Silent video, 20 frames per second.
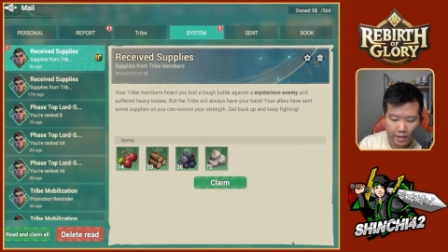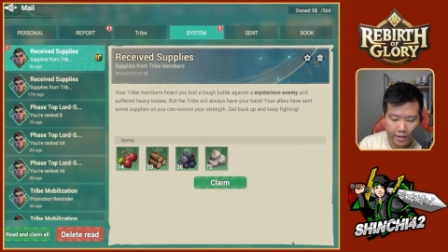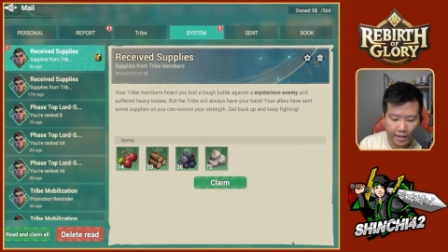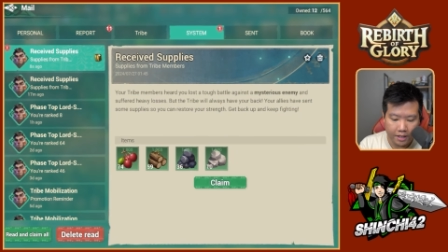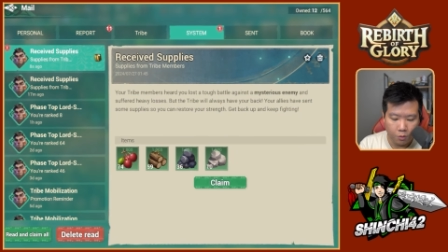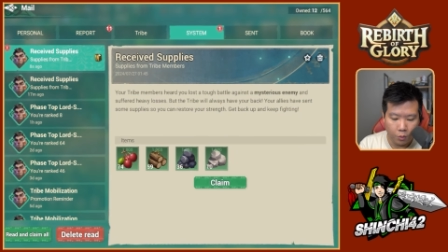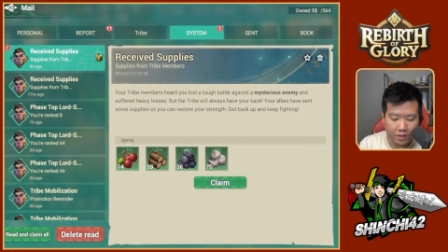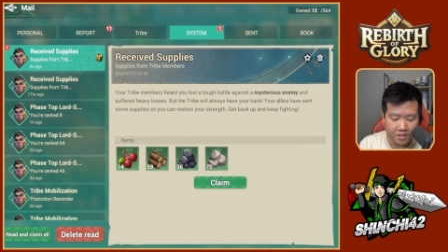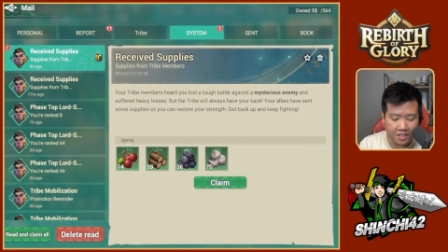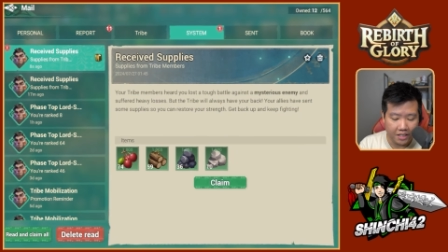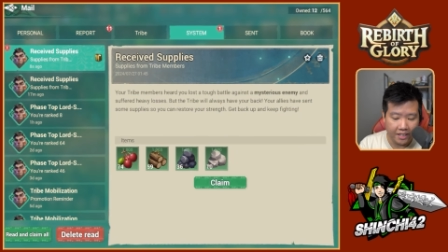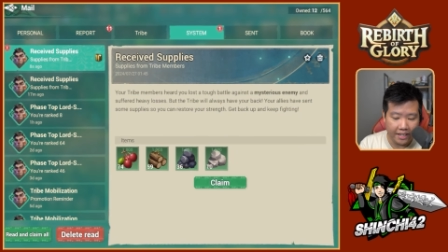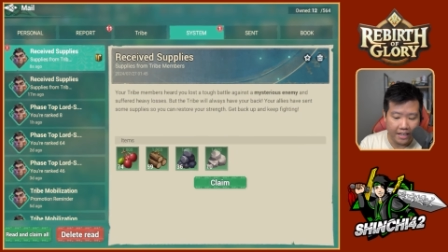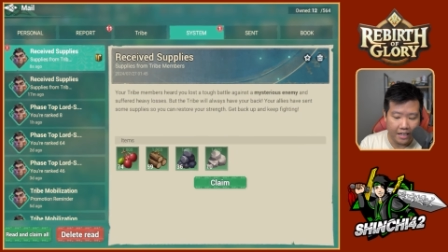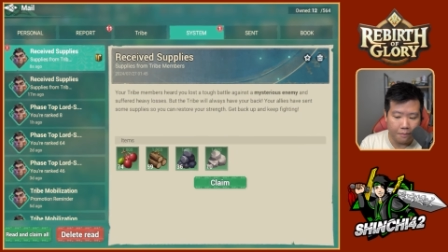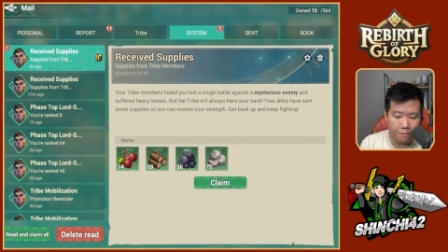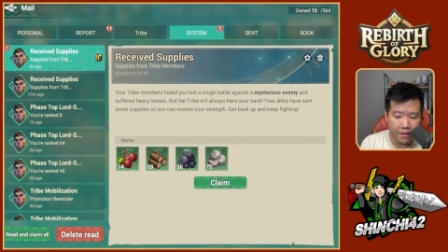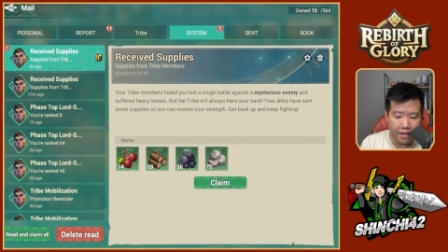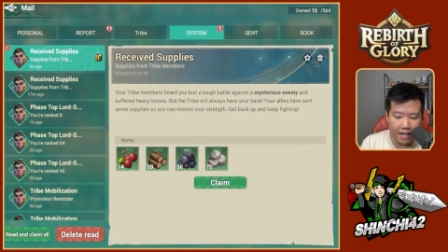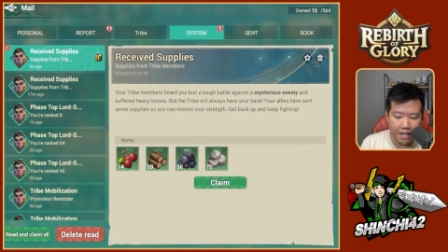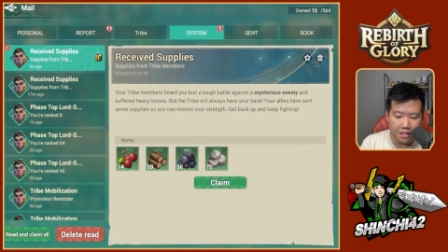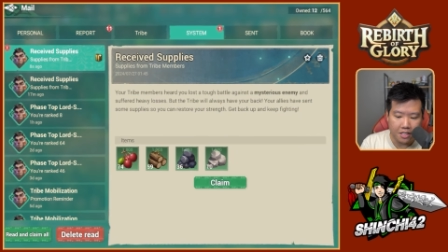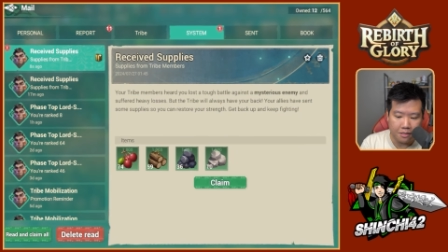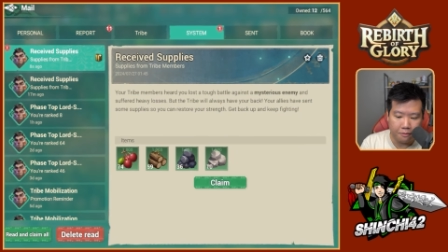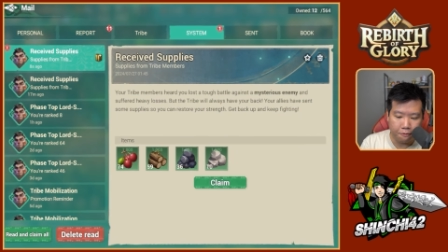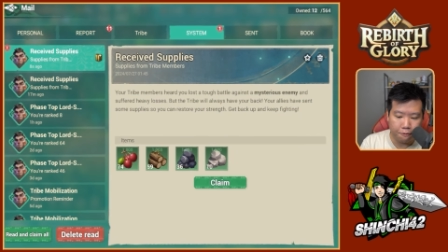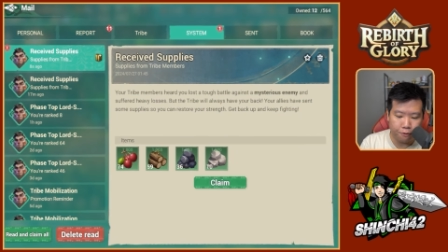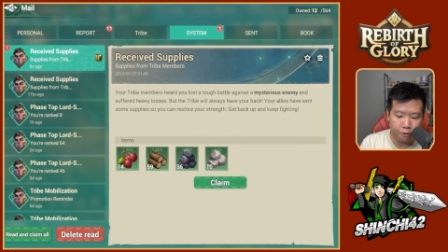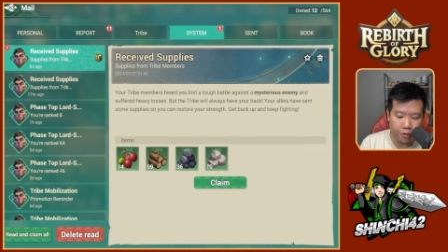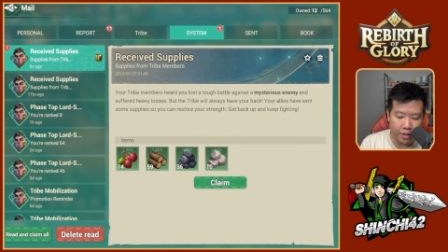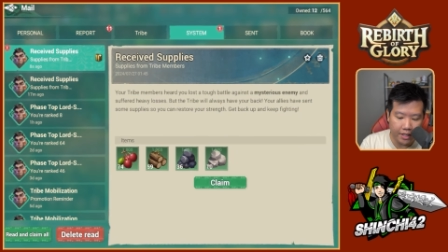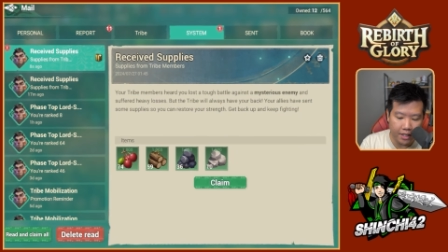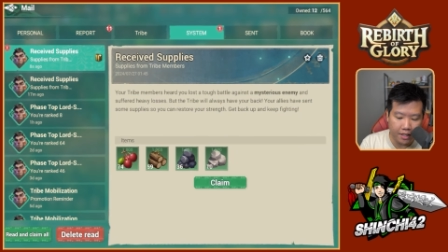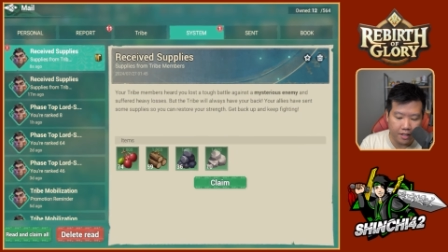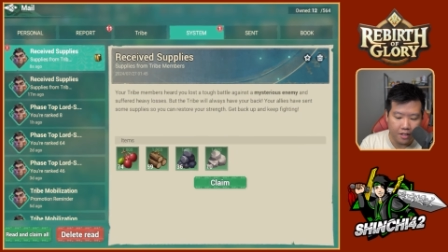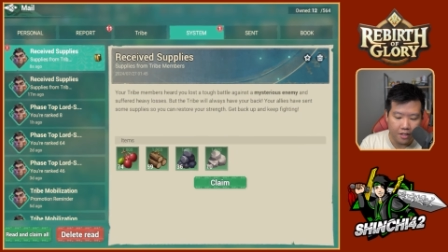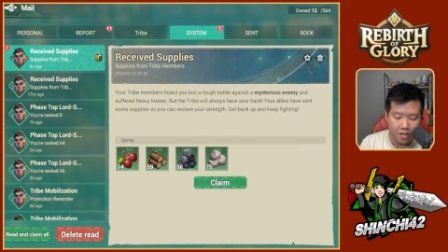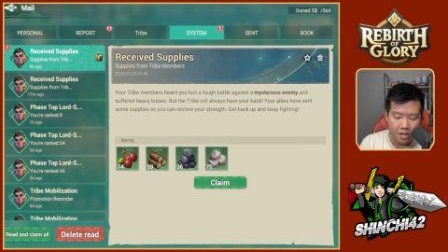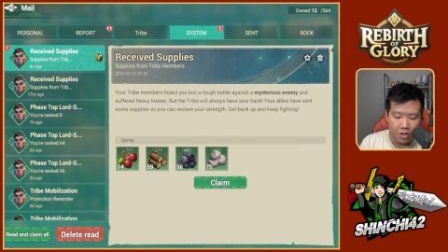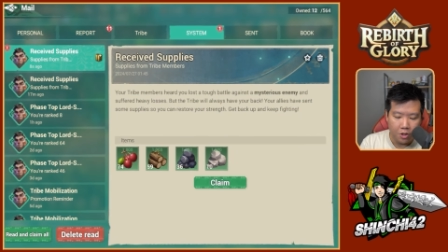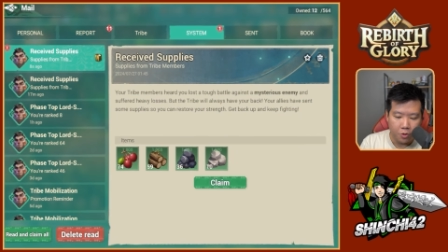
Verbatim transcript: and once again i'm getting some free